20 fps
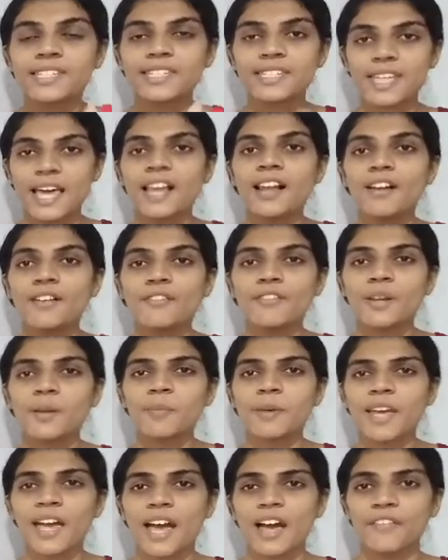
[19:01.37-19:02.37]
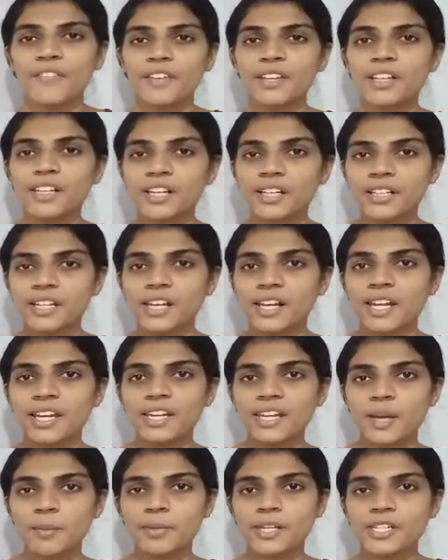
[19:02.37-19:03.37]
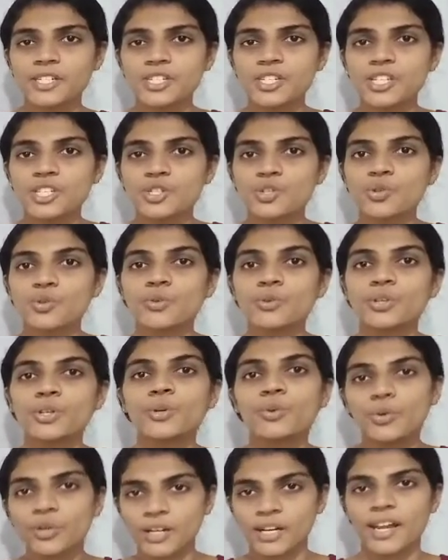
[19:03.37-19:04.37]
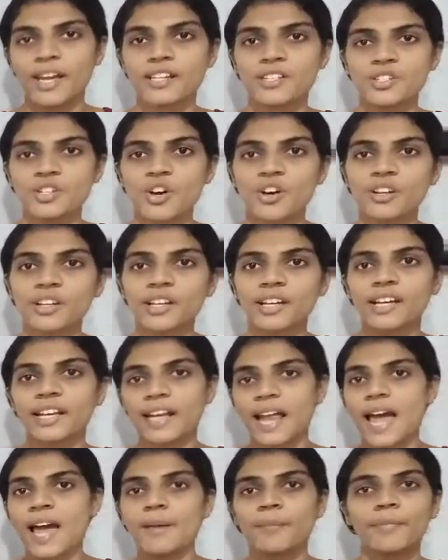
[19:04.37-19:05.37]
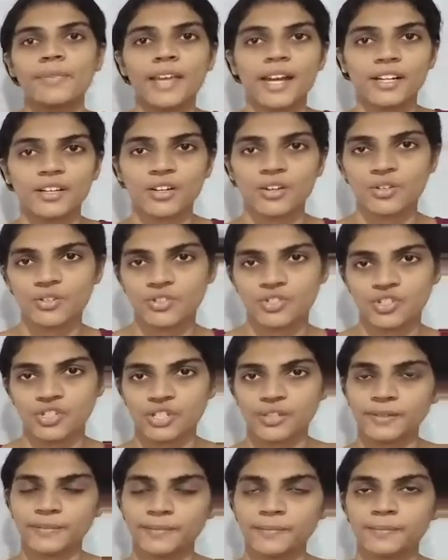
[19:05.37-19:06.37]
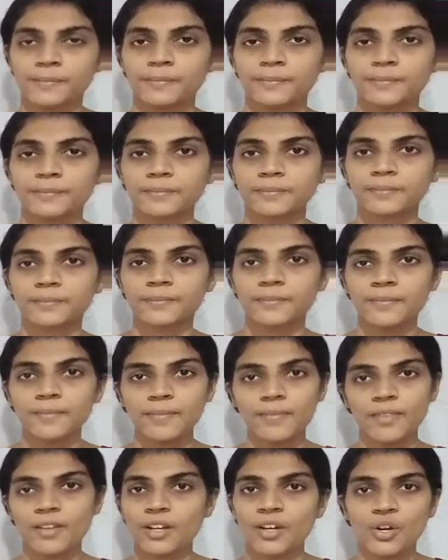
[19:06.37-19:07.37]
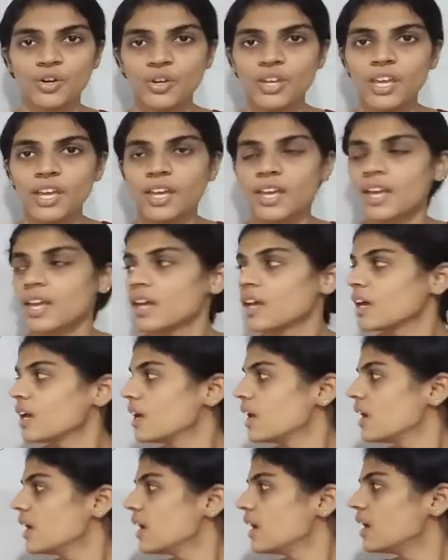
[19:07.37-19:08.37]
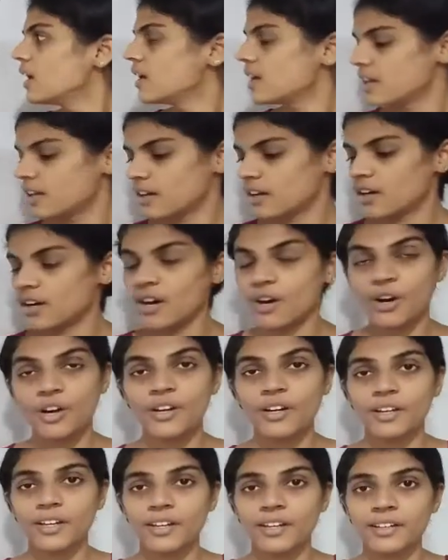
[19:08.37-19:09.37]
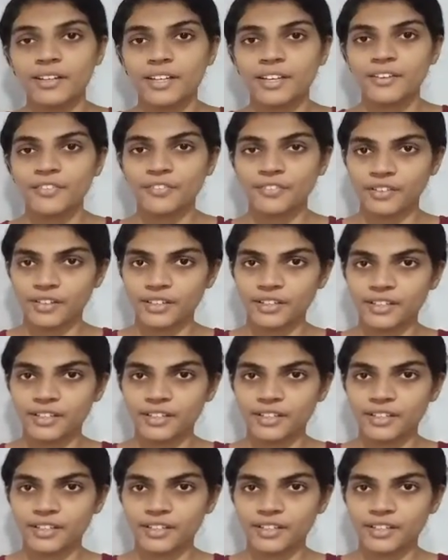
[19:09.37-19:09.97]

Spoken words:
cell will be having little inability to utilize or grab that oxygen. Okay, or if